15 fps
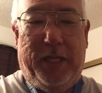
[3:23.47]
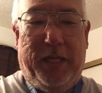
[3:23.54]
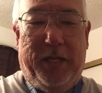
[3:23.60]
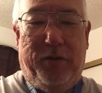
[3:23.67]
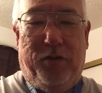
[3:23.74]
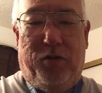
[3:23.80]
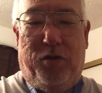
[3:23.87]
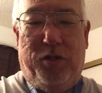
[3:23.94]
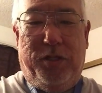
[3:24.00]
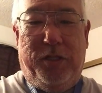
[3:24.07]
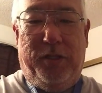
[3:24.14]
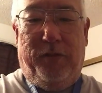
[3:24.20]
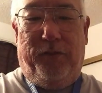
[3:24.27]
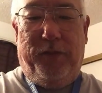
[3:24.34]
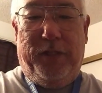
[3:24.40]
I got all
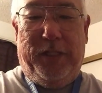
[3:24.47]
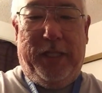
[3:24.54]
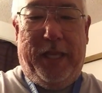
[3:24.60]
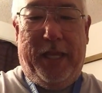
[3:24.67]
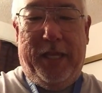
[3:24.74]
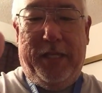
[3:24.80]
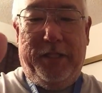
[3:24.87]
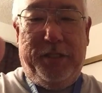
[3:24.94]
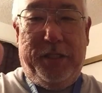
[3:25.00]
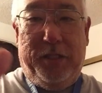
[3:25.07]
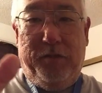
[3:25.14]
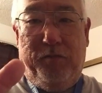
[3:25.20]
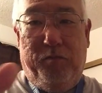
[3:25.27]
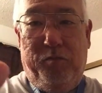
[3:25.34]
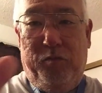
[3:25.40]
the different leads
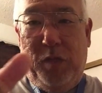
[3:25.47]
and